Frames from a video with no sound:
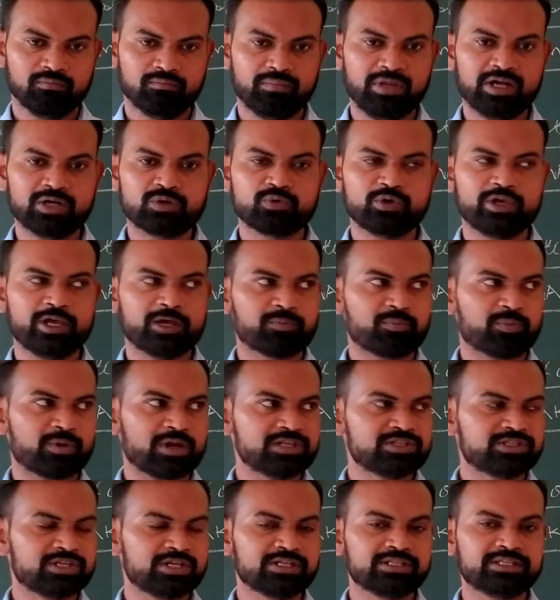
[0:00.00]
but we have
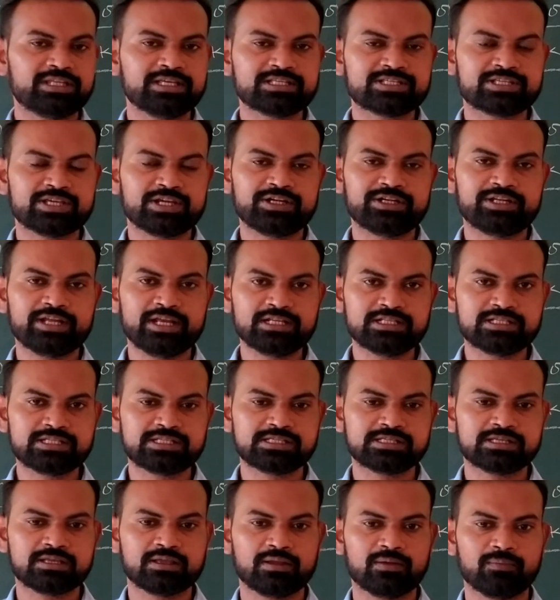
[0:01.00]
present the
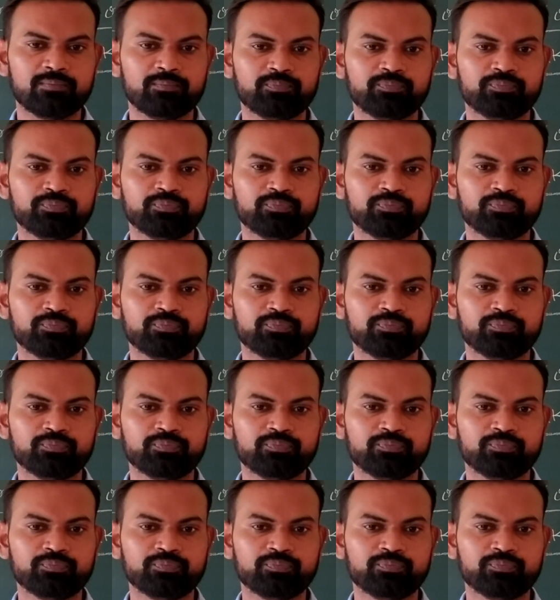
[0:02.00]
sentence